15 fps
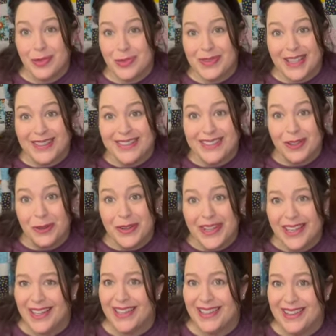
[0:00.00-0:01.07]
That's the only
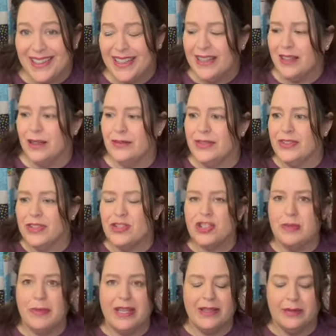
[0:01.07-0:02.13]
thing I can think of, is that
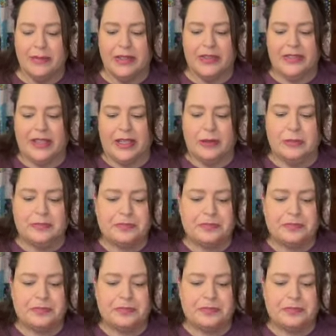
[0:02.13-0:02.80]
she made them to sell.